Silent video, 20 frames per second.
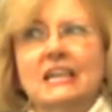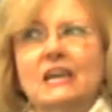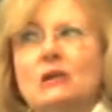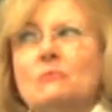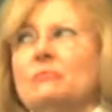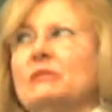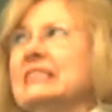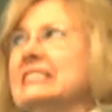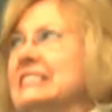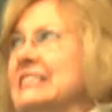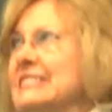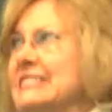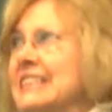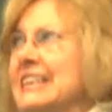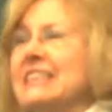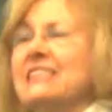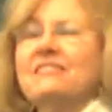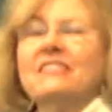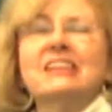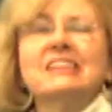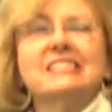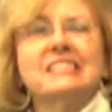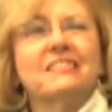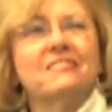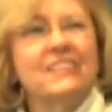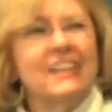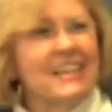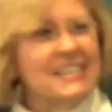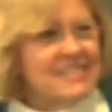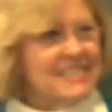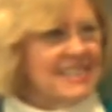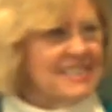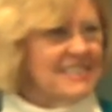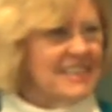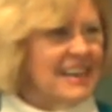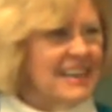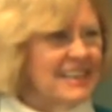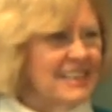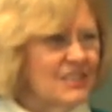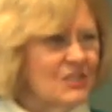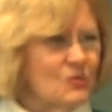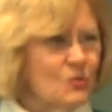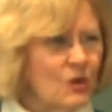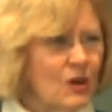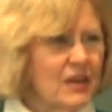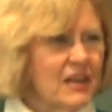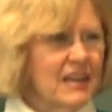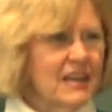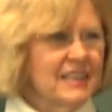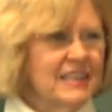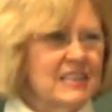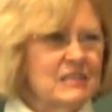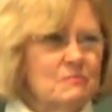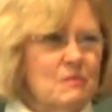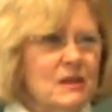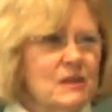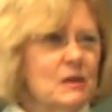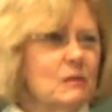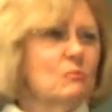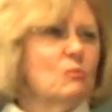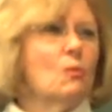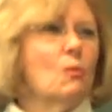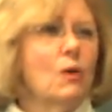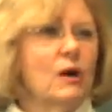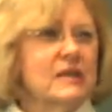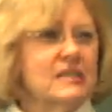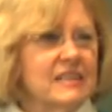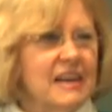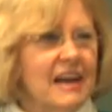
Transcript: no, please don't take away generalized anxiety disorder. That's my number one